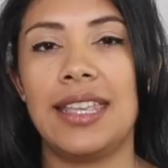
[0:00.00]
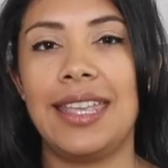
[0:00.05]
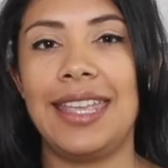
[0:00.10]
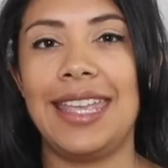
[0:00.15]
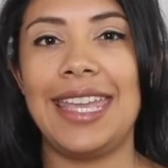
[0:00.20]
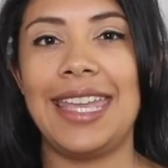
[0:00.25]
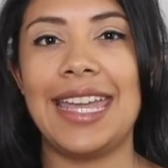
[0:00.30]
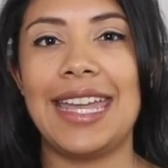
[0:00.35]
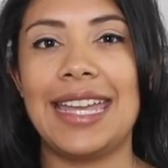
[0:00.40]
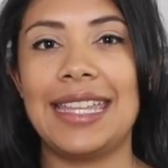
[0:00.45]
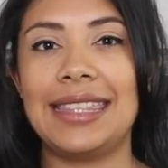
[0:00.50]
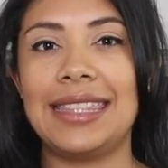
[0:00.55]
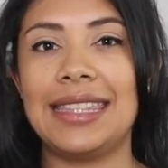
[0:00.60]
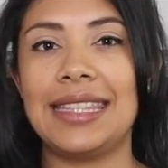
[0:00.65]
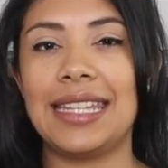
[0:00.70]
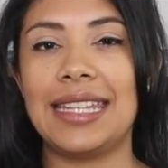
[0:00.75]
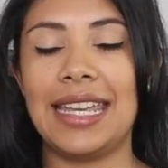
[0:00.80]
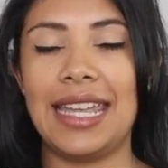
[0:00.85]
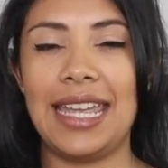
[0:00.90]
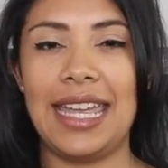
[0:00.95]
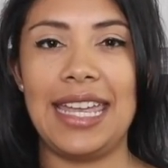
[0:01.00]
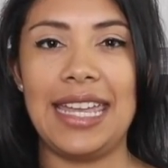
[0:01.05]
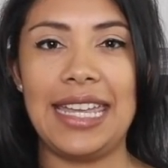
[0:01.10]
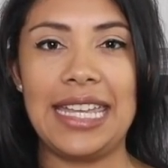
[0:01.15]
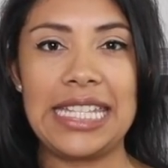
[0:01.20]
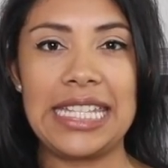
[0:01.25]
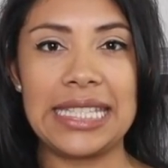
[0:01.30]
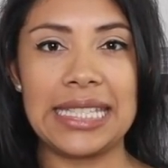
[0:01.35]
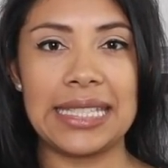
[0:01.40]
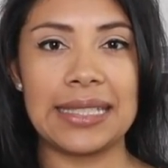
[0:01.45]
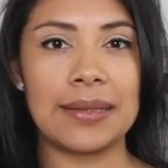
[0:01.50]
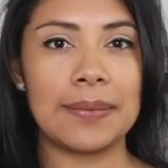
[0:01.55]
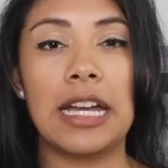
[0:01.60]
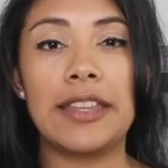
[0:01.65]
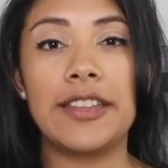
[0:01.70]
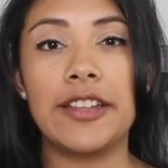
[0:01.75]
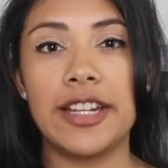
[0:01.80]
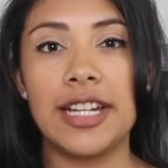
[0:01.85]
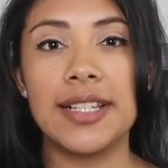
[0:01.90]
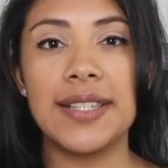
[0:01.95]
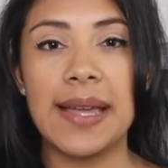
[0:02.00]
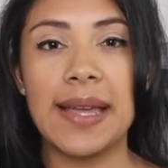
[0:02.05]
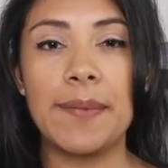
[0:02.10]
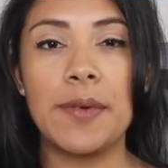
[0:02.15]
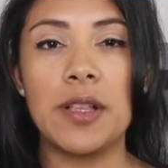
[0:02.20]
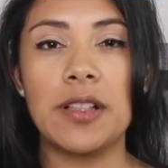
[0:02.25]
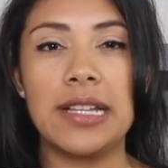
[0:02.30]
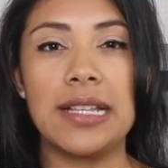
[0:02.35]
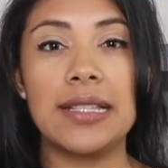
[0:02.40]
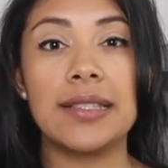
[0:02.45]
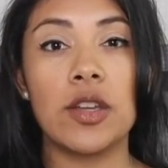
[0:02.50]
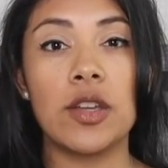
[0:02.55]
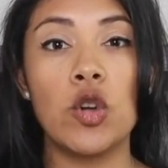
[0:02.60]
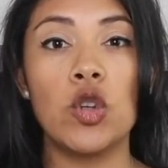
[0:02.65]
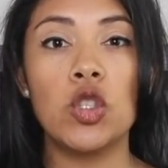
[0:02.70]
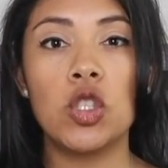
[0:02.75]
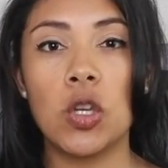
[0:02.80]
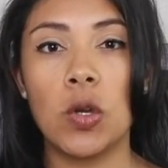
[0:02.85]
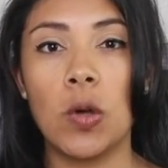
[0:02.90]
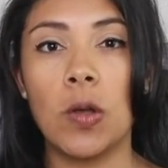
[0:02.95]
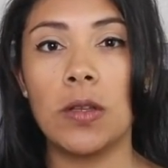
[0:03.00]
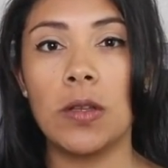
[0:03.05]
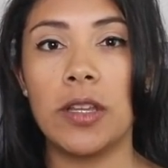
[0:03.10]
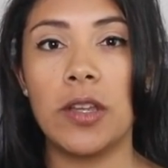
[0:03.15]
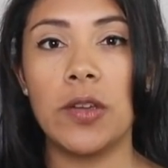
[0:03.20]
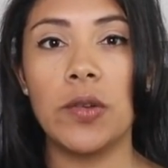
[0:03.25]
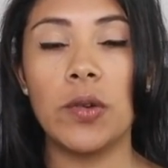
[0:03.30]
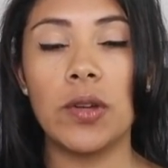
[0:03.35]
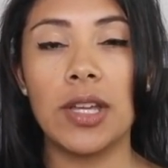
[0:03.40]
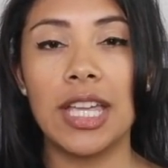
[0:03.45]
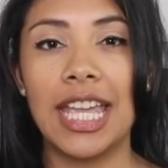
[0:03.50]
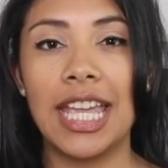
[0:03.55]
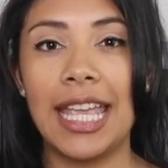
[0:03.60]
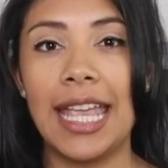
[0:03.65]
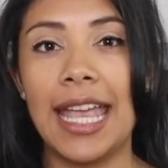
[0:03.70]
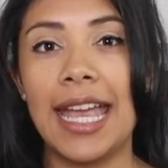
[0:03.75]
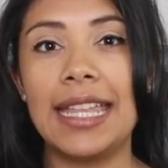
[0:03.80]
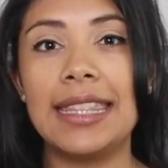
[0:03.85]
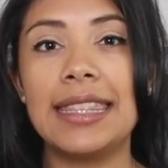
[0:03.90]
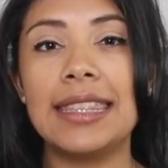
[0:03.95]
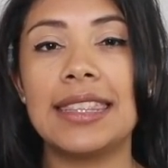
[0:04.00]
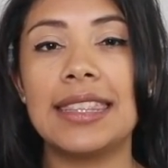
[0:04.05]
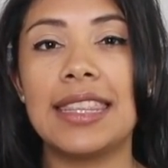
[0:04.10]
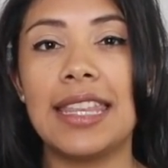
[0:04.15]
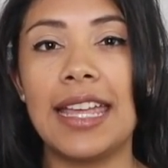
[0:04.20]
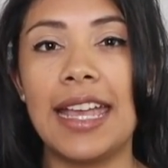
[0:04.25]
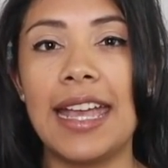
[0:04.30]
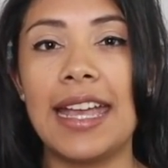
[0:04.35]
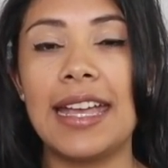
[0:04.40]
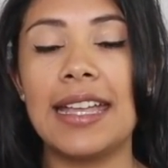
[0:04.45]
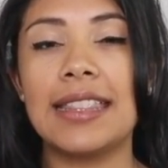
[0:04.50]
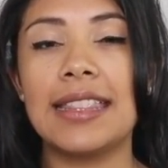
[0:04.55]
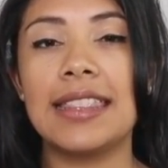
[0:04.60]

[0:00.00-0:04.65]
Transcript: ¿Quién es? Another example is, who told you? ¿Quién te